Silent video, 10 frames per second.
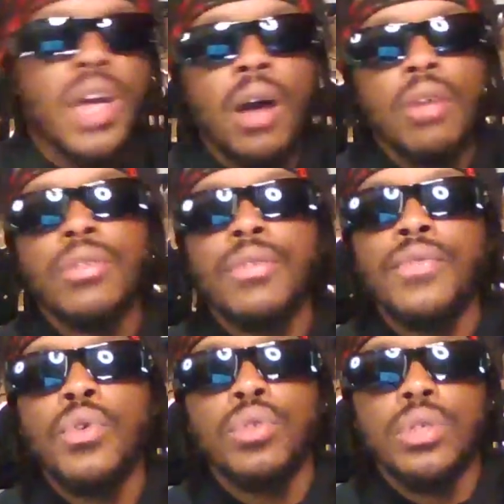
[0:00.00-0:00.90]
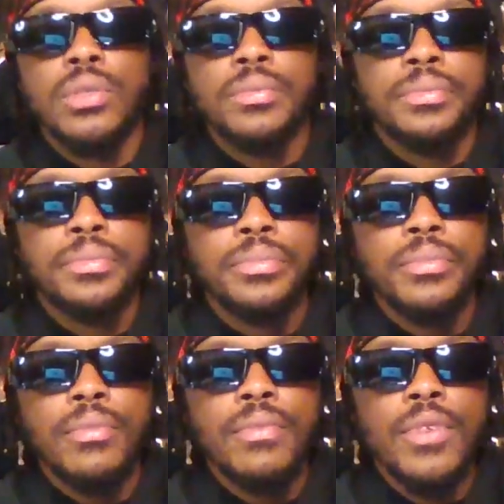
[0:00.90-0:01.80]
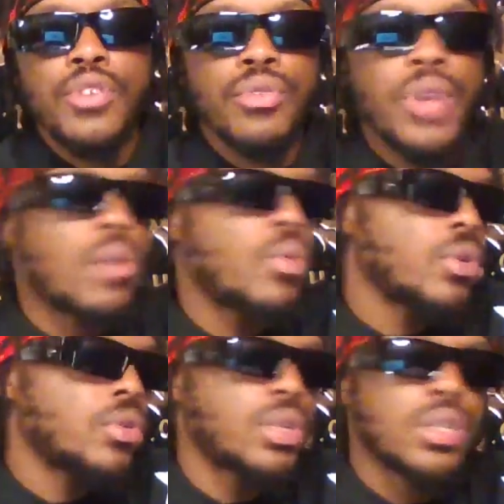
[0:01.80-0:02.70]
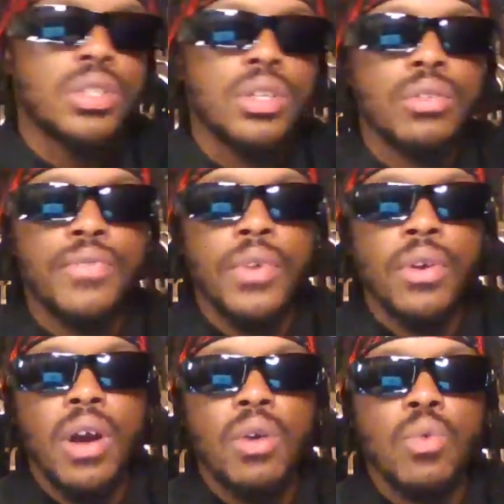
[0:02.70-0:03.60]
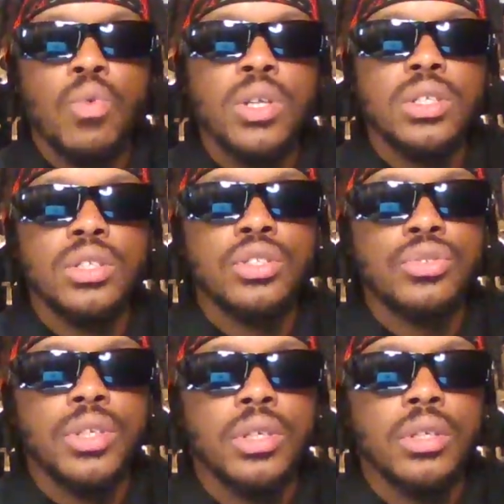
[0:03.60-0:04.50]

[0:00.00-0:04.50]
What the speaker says: out of the forest. So now we're going to continue to figure out what is this tree.